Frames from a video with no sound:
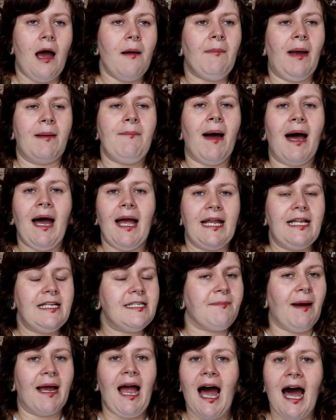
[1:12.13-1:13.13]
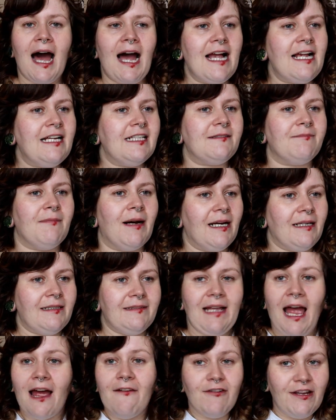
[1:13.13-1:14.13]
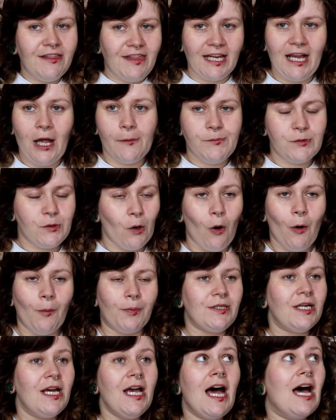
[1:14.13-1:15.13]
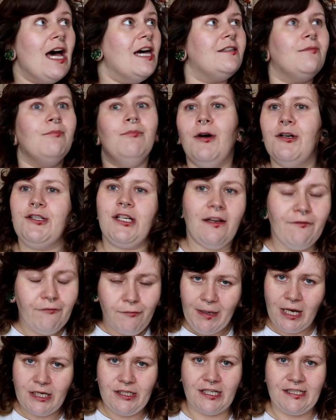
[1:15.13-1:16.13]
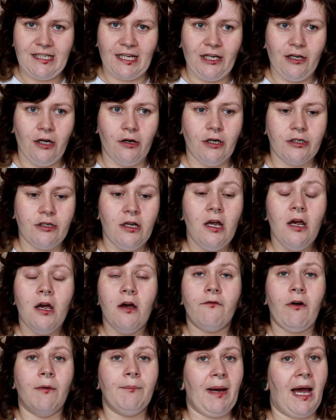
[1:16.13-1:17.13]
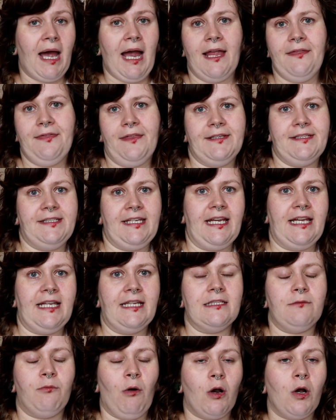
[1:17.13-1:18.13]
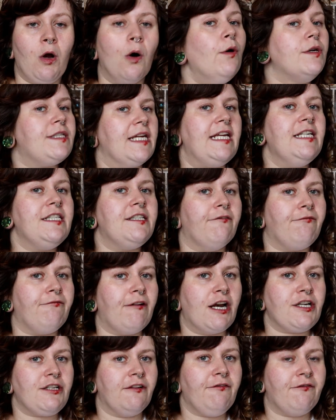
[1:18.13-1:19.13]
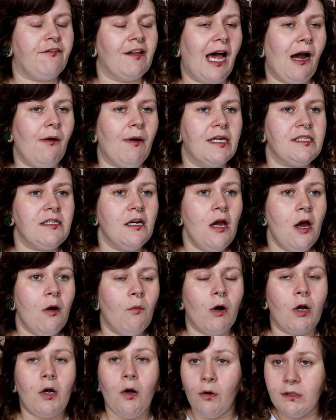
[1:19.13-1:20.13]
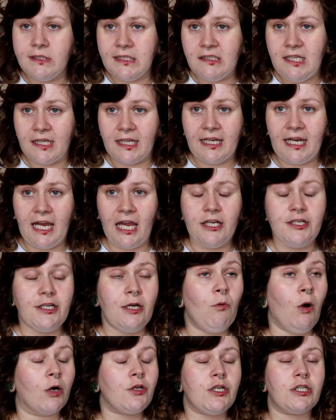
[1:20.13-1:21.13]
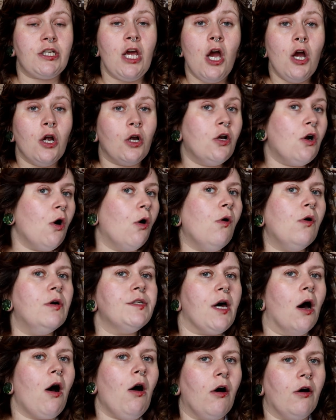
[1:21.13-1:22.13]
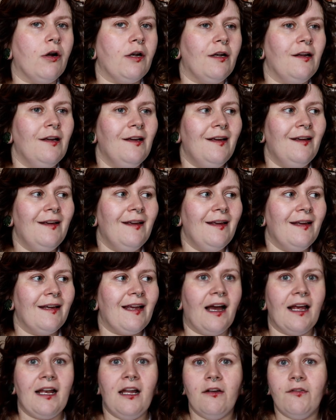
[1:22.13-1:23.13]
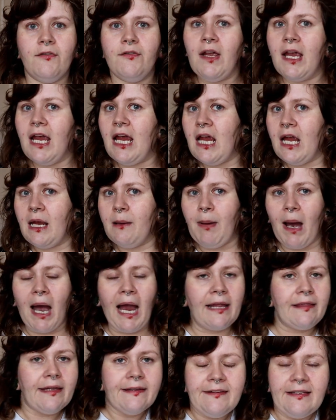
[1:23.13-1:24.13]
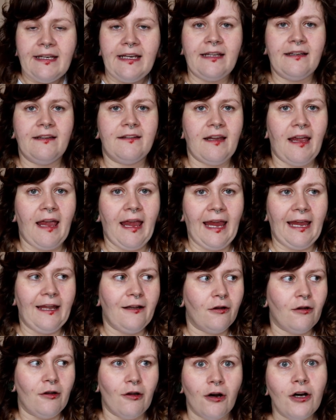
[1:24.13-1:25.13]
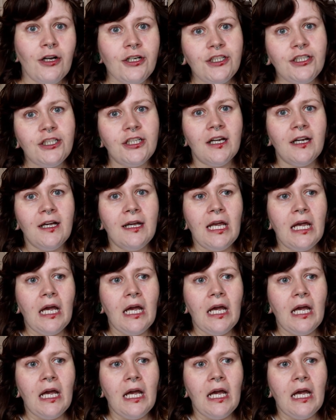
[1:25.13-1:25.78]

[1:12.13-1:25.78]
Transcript: my mind, my eyes, my everything absorbed as much information as I could from behind the scenes, what goes into Fresh and Flowers, what goes into the kitchen, what just goes on kind of behind the scenes in Lush.